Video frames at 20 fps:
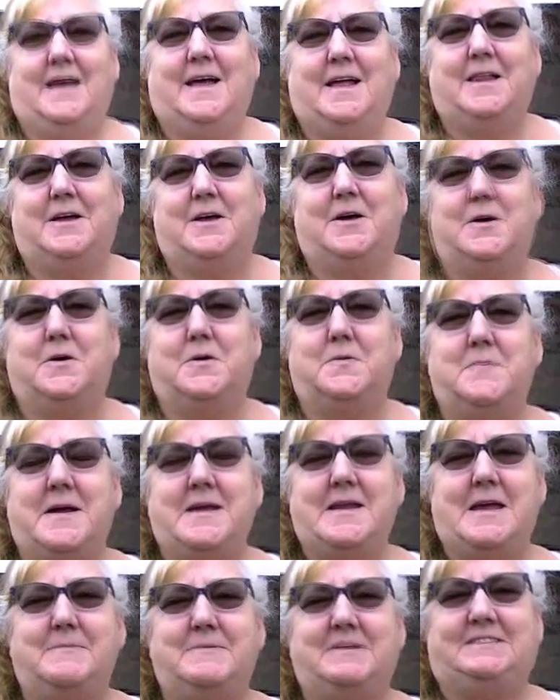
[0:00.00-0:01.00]
Hello,
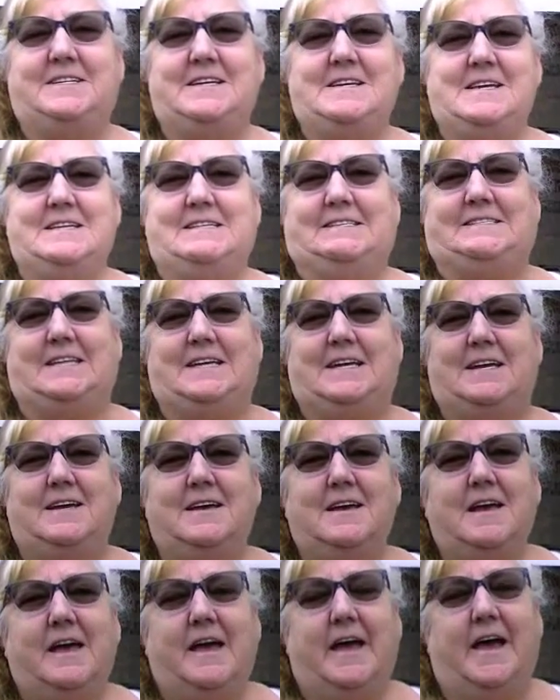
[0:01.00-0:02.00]
my name is Denise,
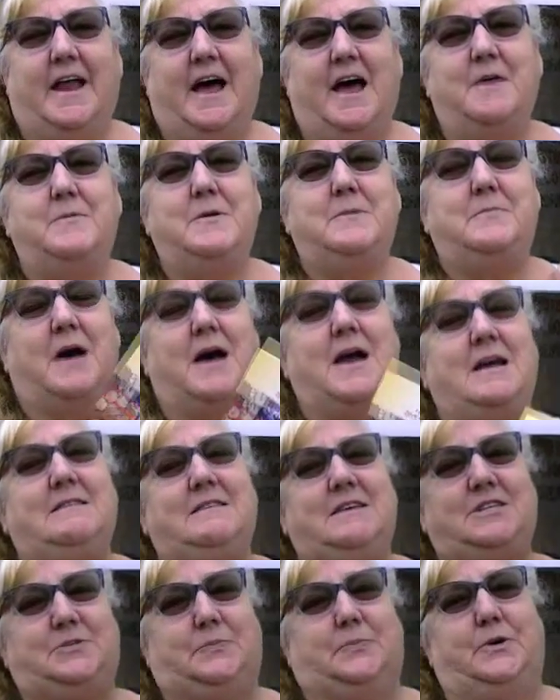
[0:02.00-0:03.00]
and I've been
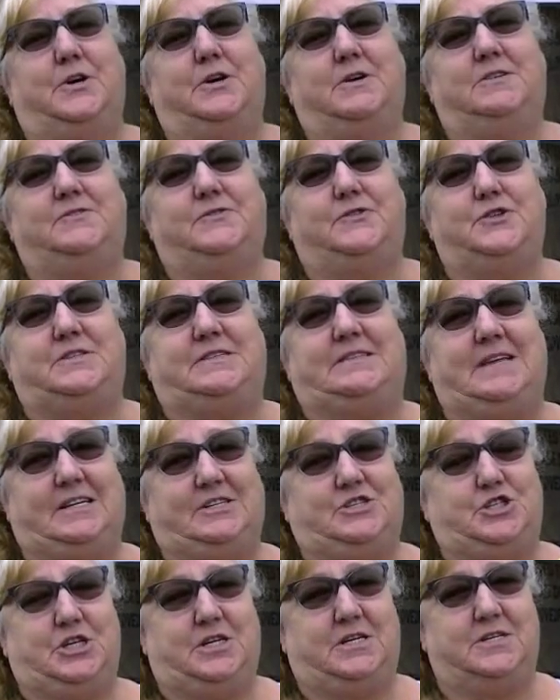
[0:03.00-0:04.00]
buying these books for
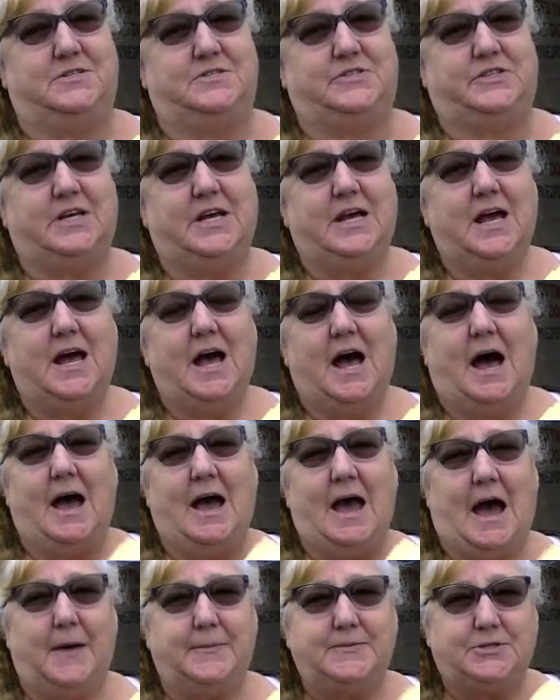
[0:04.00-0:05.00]
6 years.
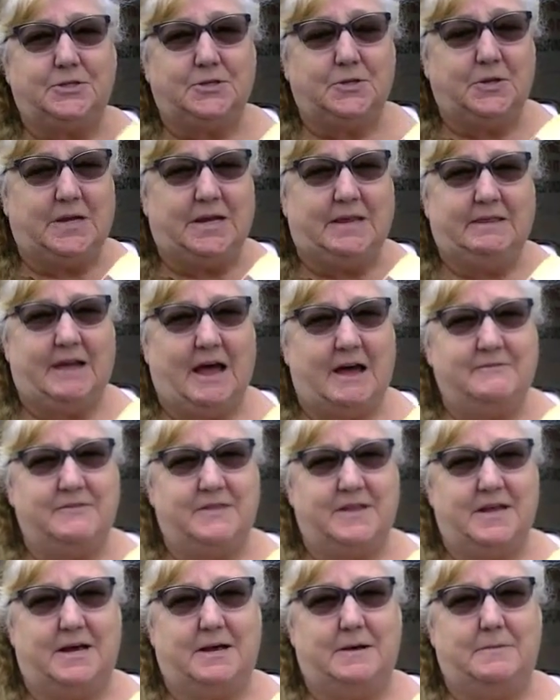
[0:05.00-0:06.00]
I absolutely
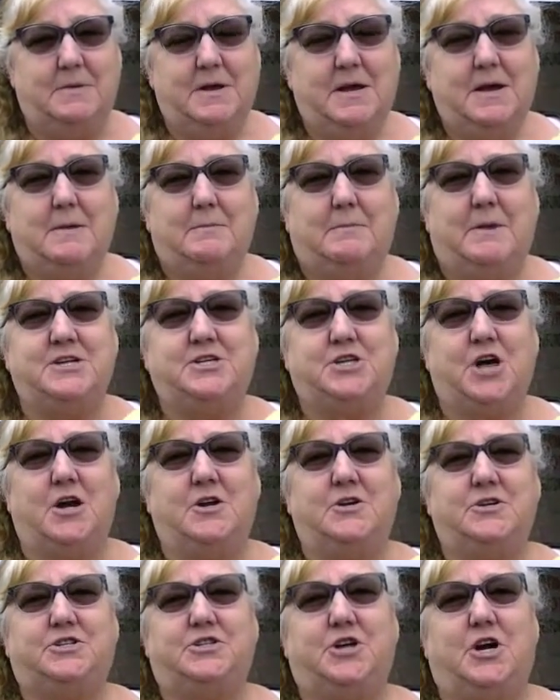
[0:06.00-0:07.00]
love them. My
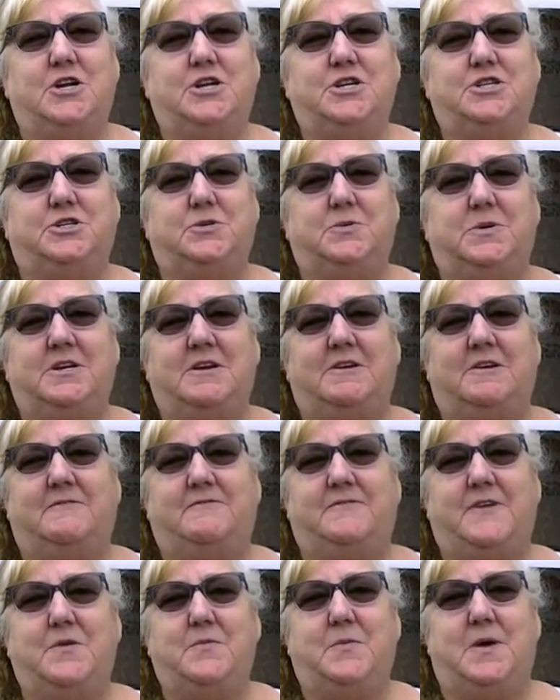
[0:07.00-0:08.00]
daughter started doing it,
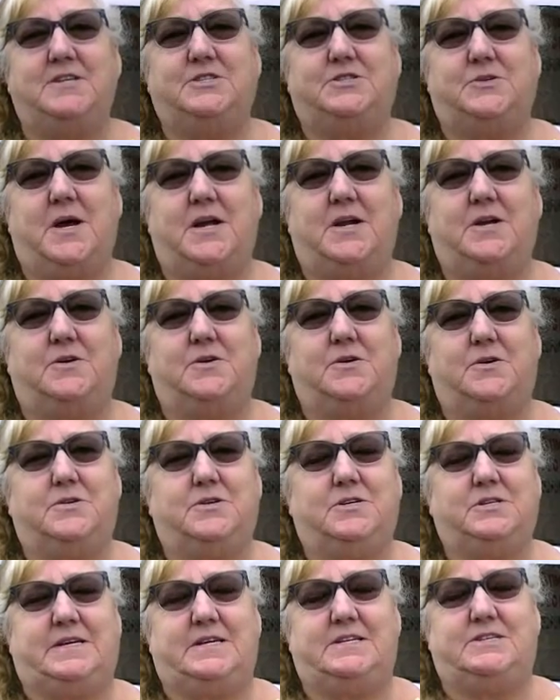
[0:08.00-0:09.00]
a fundraiser at
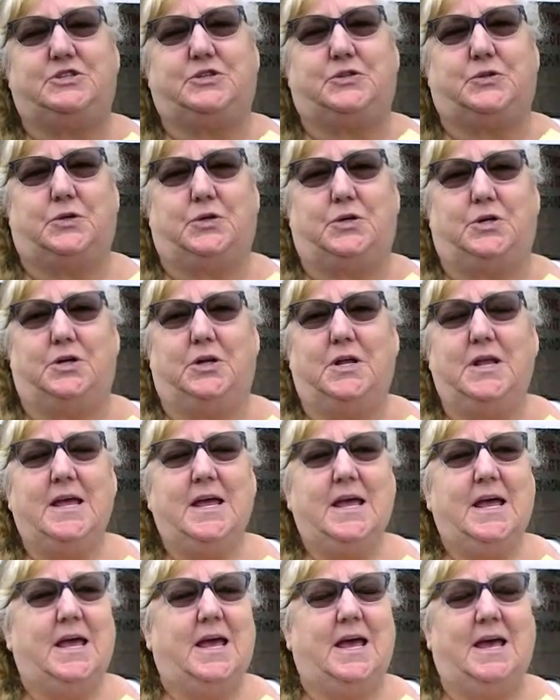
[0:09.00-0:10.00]
her kid's school,
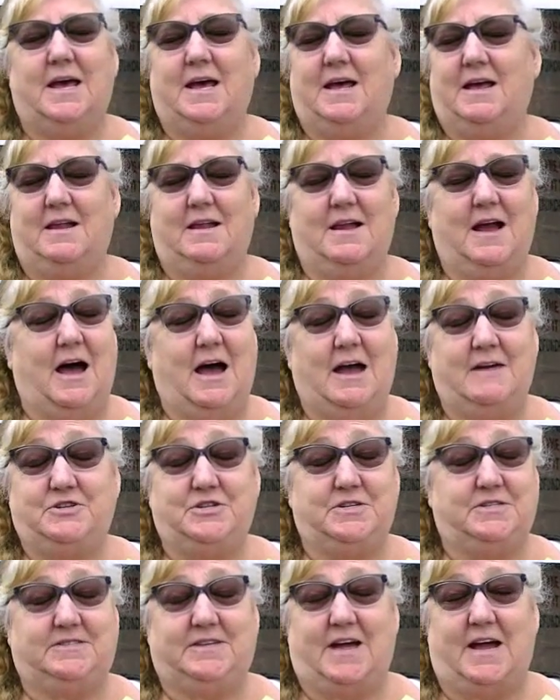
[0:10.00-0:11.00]
and
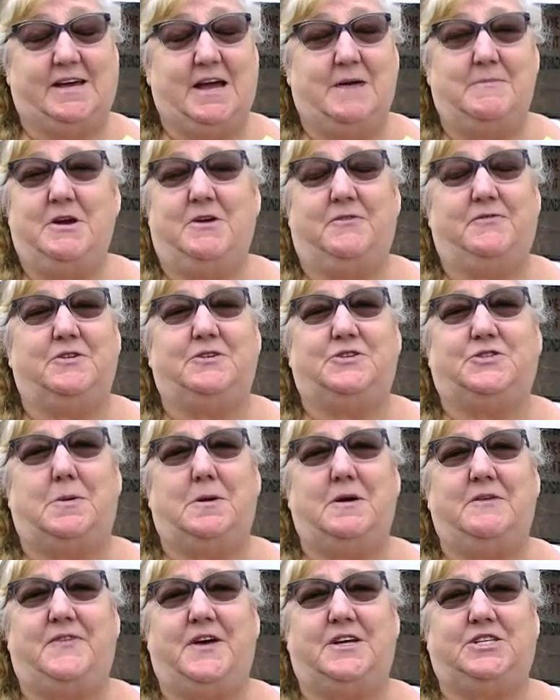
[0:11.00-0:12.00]
I come here for the
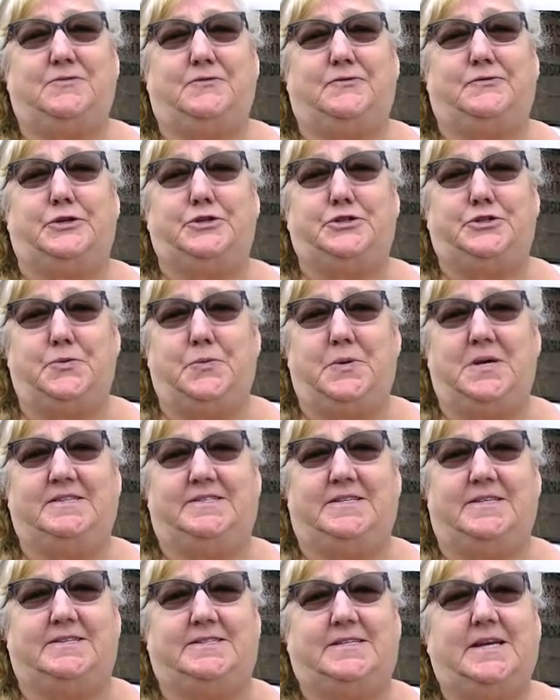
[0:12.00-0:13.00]
Story Festival for two
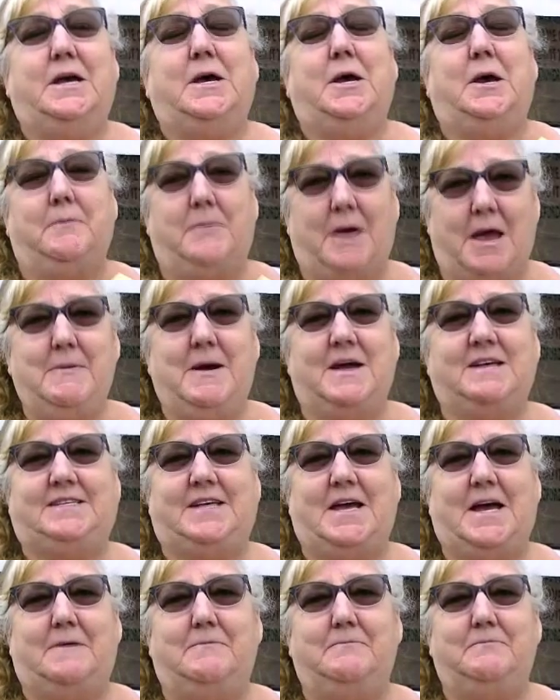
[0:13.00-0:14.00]
reasons. Pay my
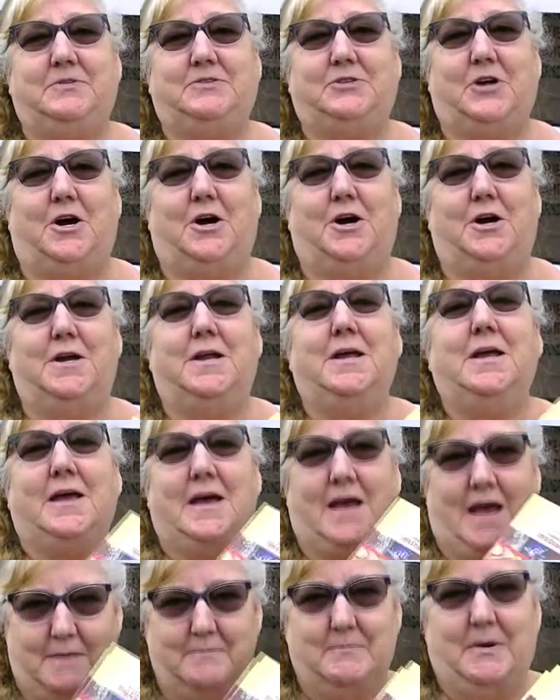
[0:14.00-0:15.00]
Sam's card
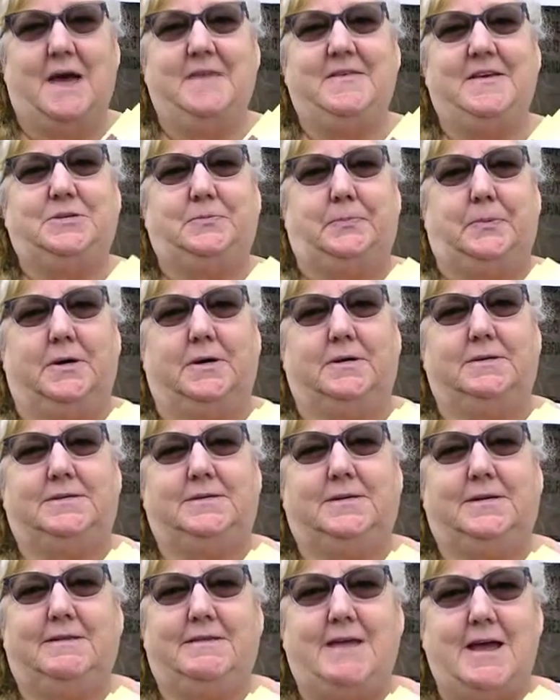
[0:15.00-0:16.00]
and buy these books.
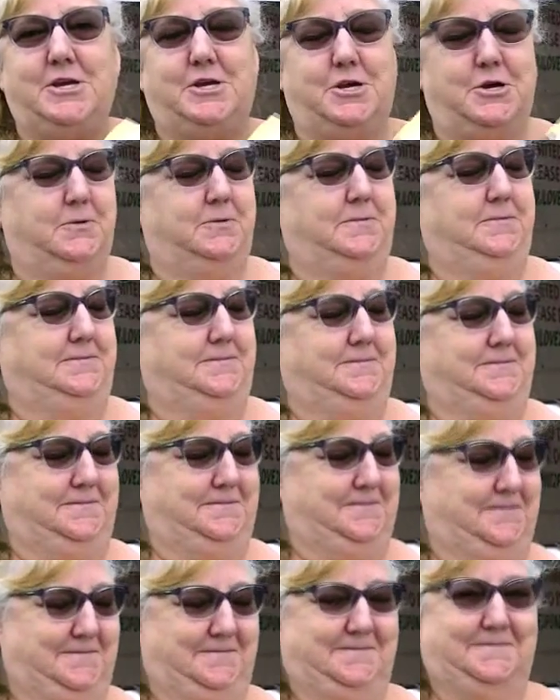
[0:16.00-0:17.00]
Thank you.